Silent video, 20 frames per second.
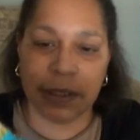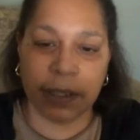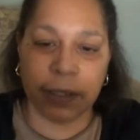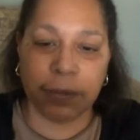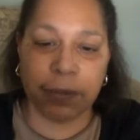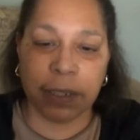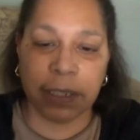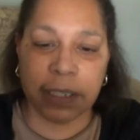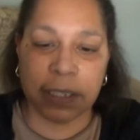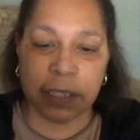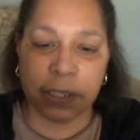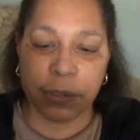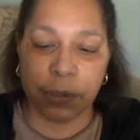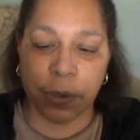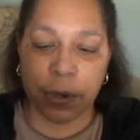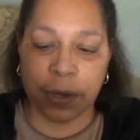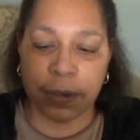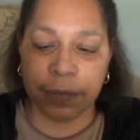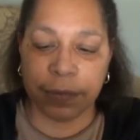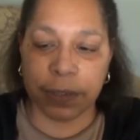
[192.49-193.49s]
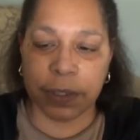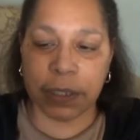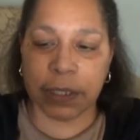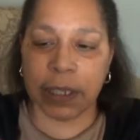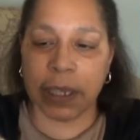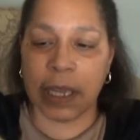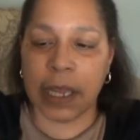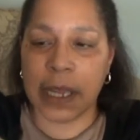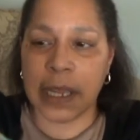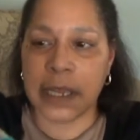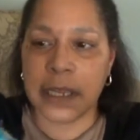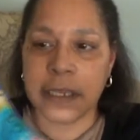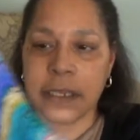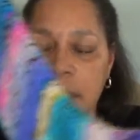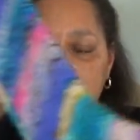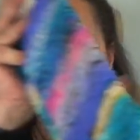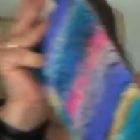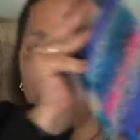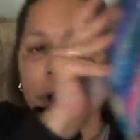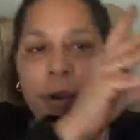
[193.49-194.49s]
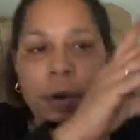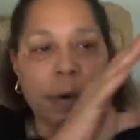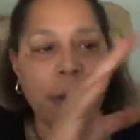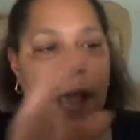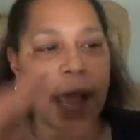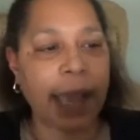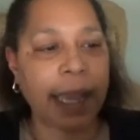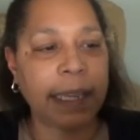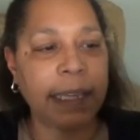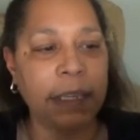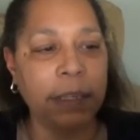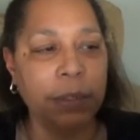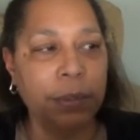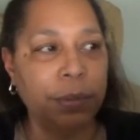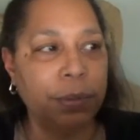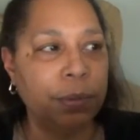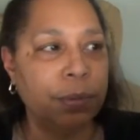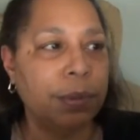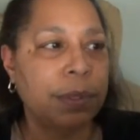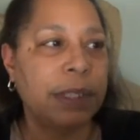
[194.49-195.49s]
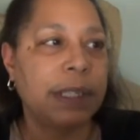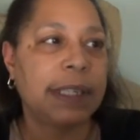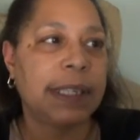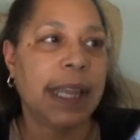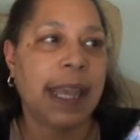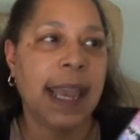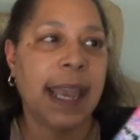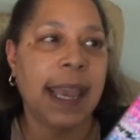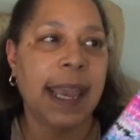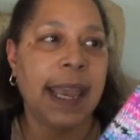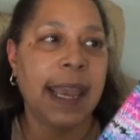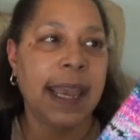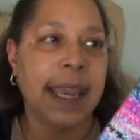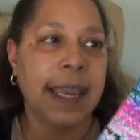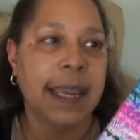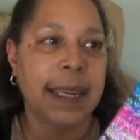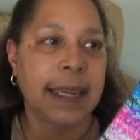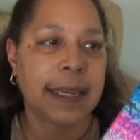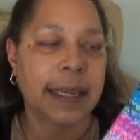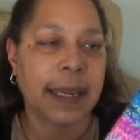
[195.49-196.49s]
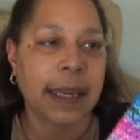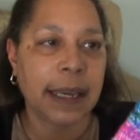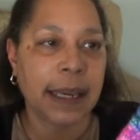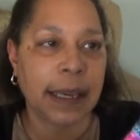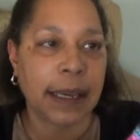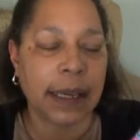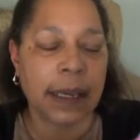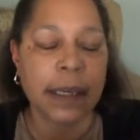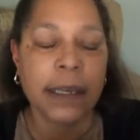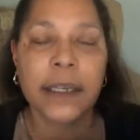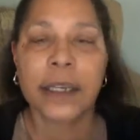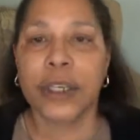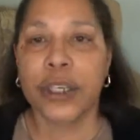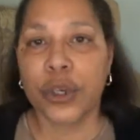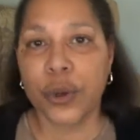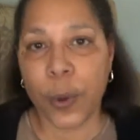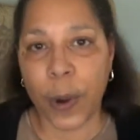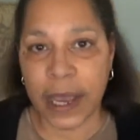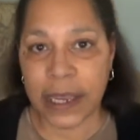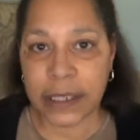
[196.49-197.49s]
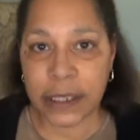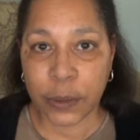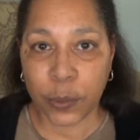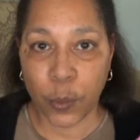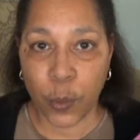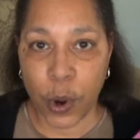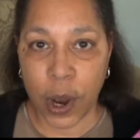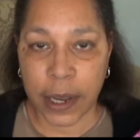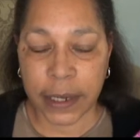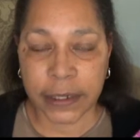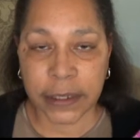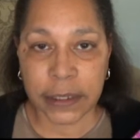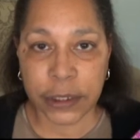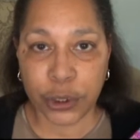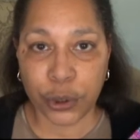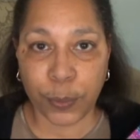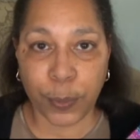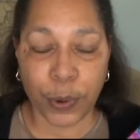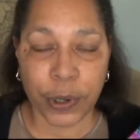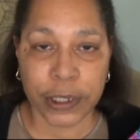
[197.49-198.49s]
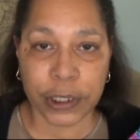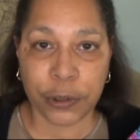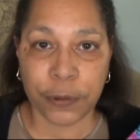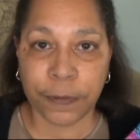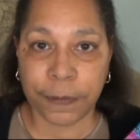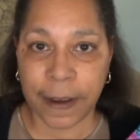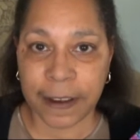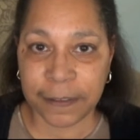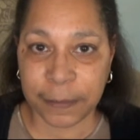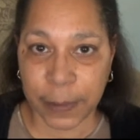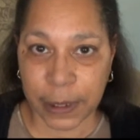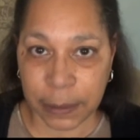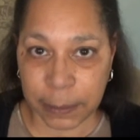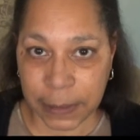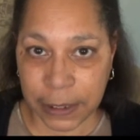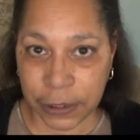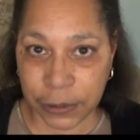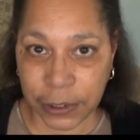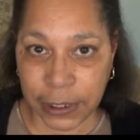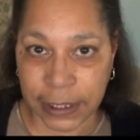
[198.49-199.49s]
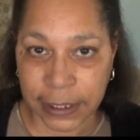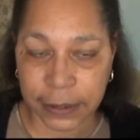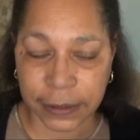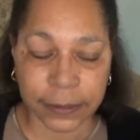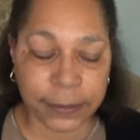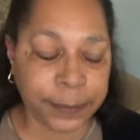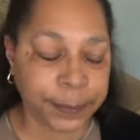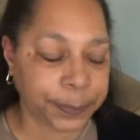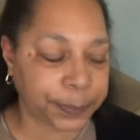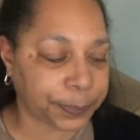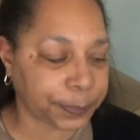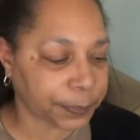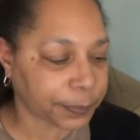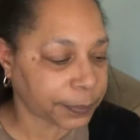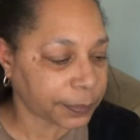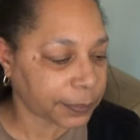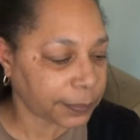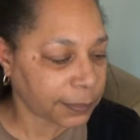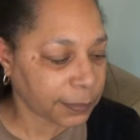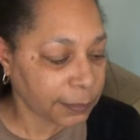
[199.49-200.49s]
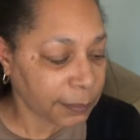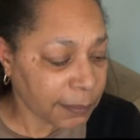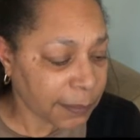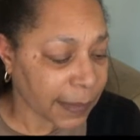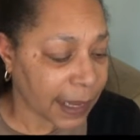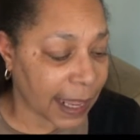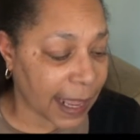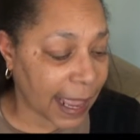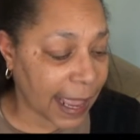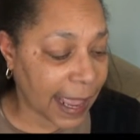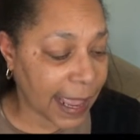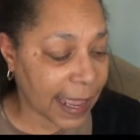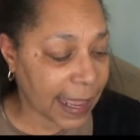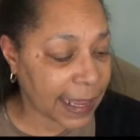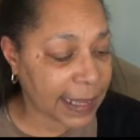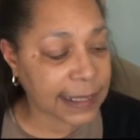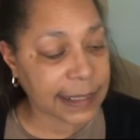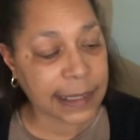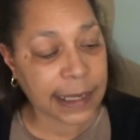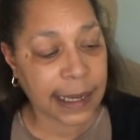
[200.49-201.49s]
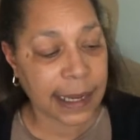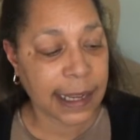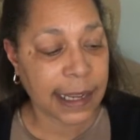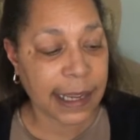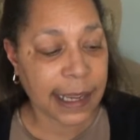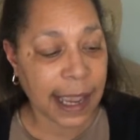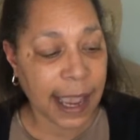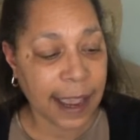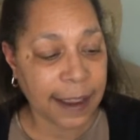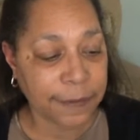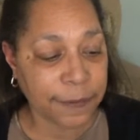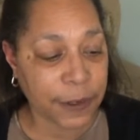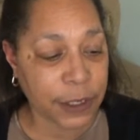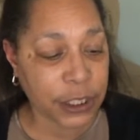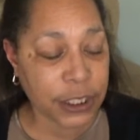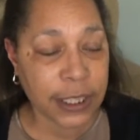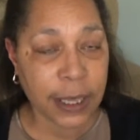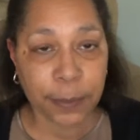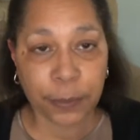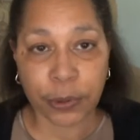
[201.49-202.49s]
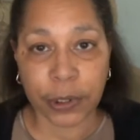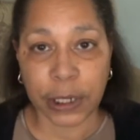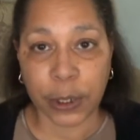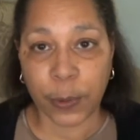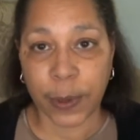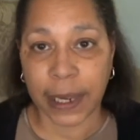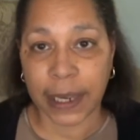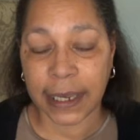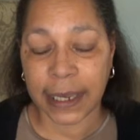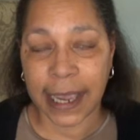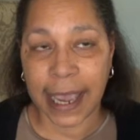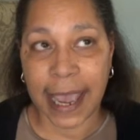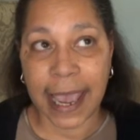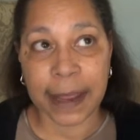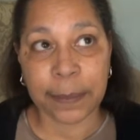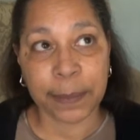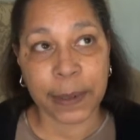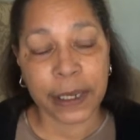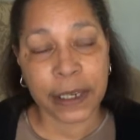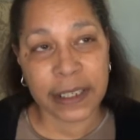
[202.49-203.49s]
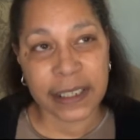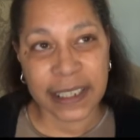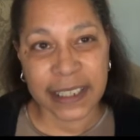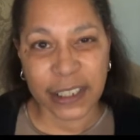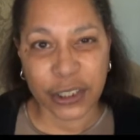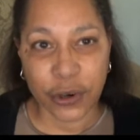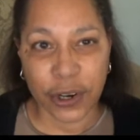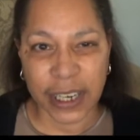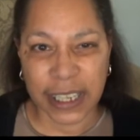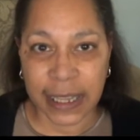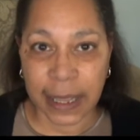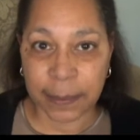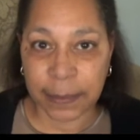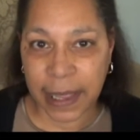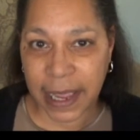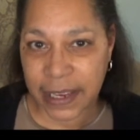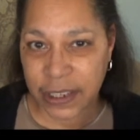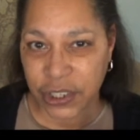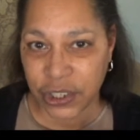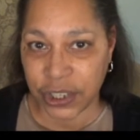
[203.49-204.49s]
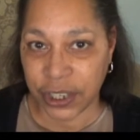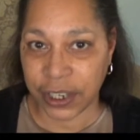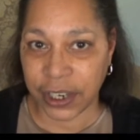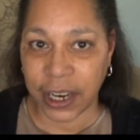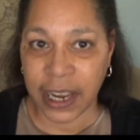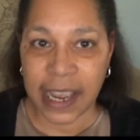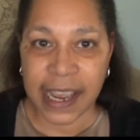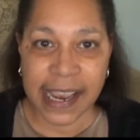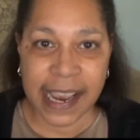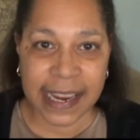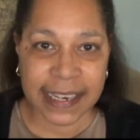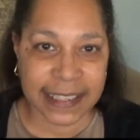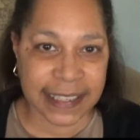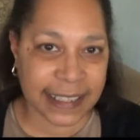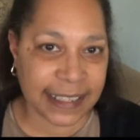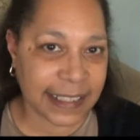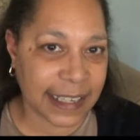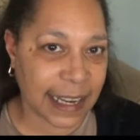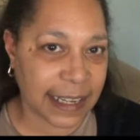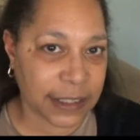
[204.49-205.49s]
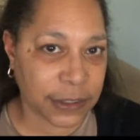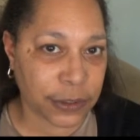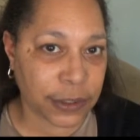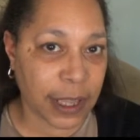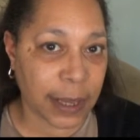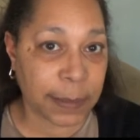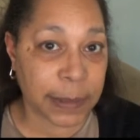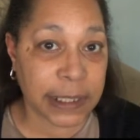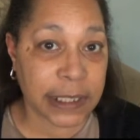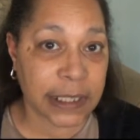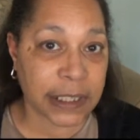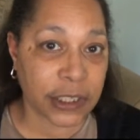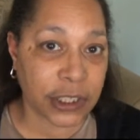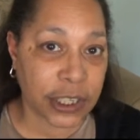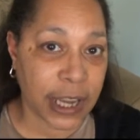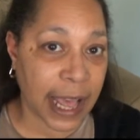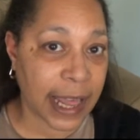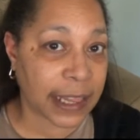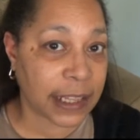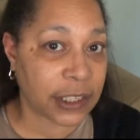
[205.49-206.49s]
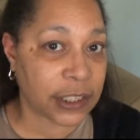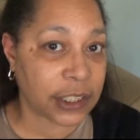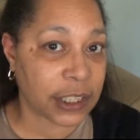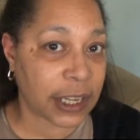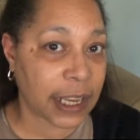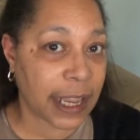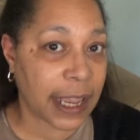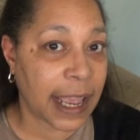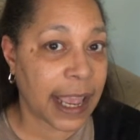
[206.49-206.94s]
They're really soft. So I used a US 1 2.25 millimeter needle. And I finished them pretty quick, and because I started them last year, I didn't enter them into the challenge,